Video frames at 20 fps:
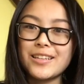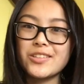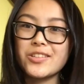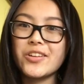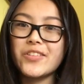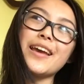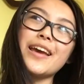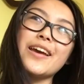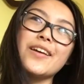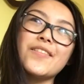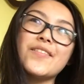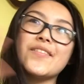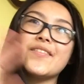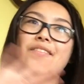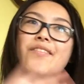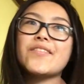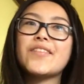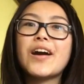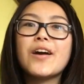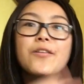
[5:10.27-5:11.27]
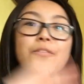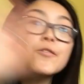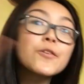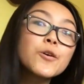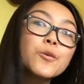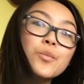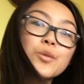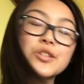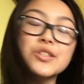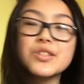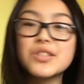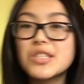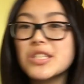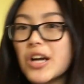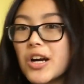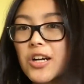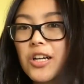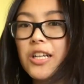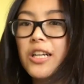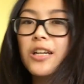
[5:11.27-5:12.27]
So if a room was
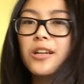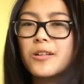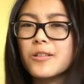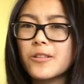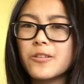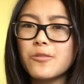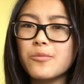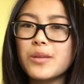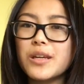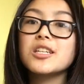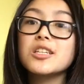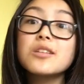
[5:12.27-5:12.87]
dark and gloomy,